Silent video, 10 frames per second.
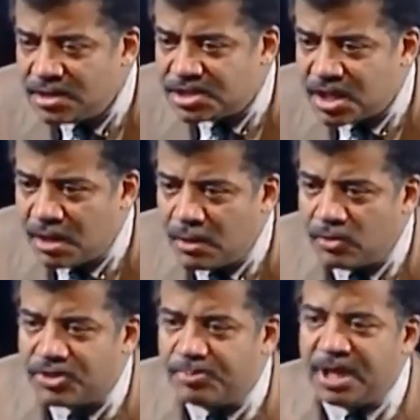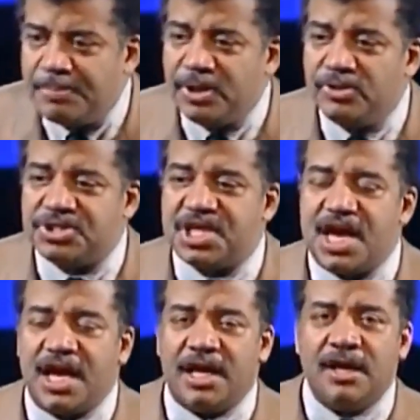So the people who
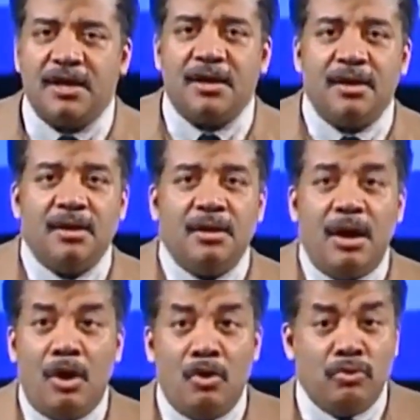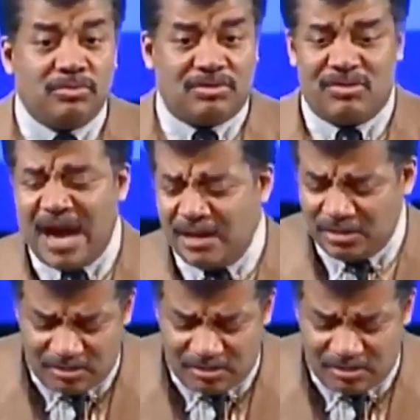say, oh, grad,